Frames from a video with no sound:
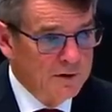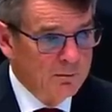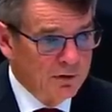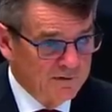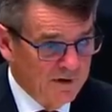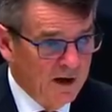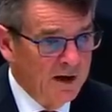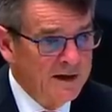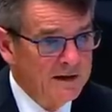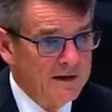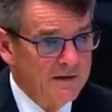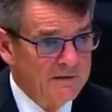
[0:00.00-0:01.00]

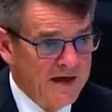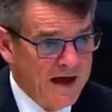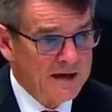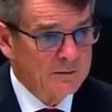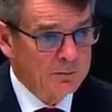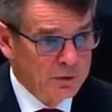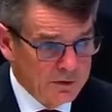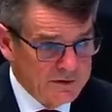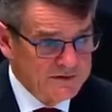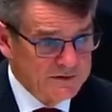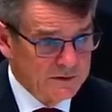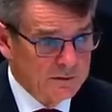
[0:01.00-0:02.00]
provide that
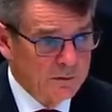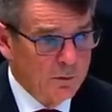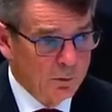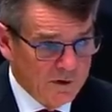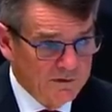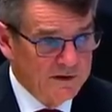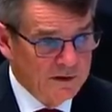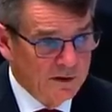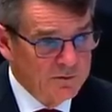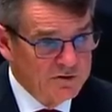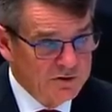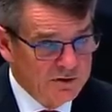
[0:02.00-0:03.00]
person with the
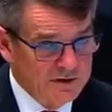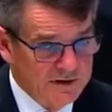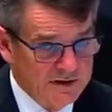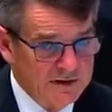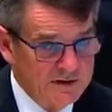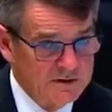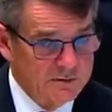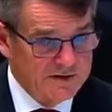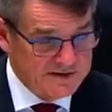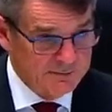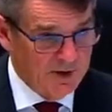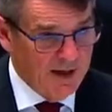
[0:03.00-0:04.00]
opportunity to
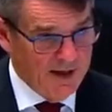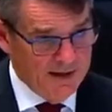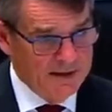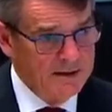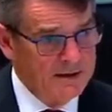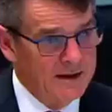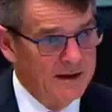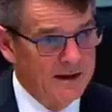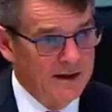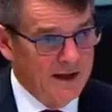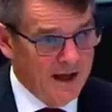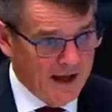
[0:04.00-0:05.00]
explain
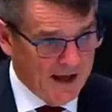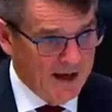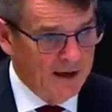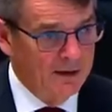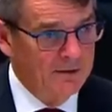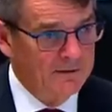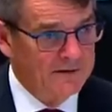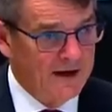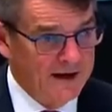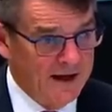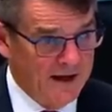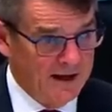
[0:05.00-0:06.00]
how they
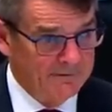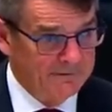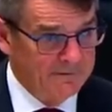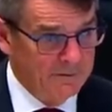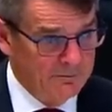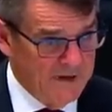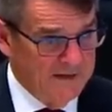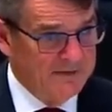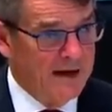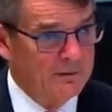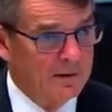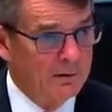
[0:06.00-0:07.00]
have met
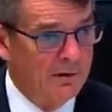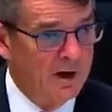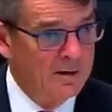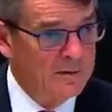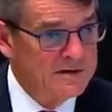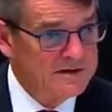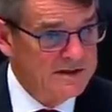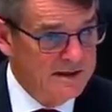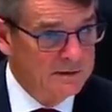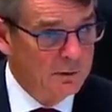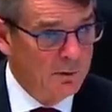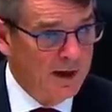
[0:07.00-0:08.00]
that requirement in
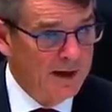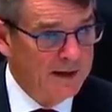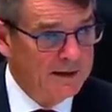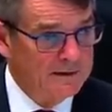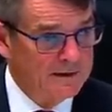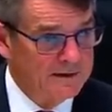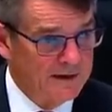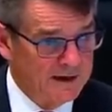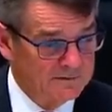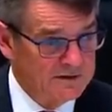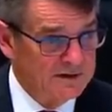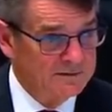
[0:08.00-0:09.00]
the way that they
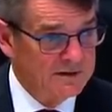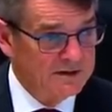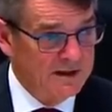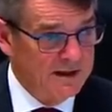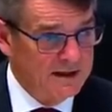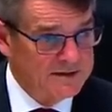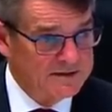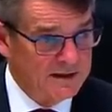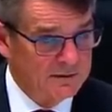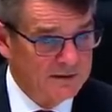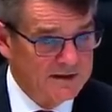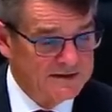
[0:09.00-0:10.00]
have delivered care.
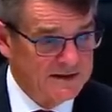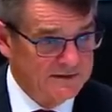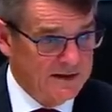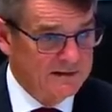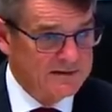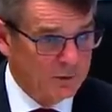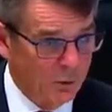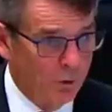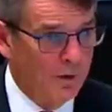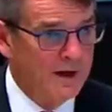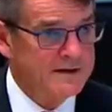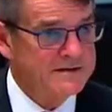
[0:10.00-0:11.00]
So there is
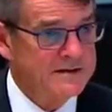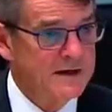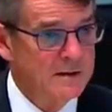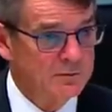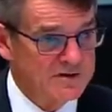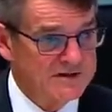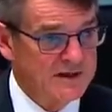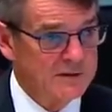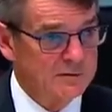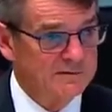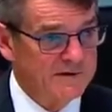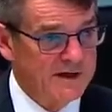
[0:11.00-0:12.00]
always
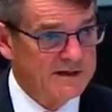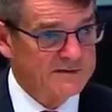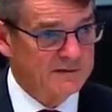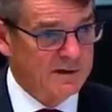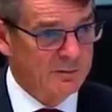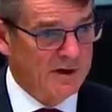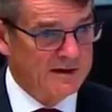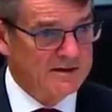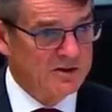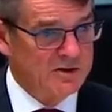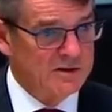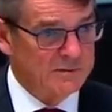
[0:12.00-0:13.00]
procedural fairness for the
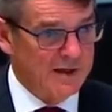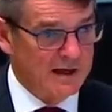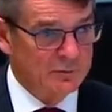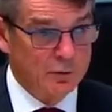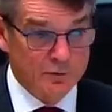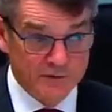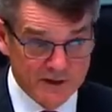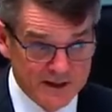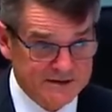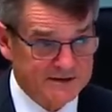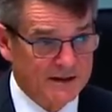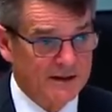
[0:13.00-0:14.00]
practitioner to be able to put their
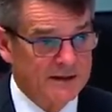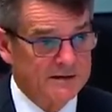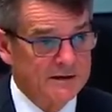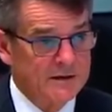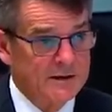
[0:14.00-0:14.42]
side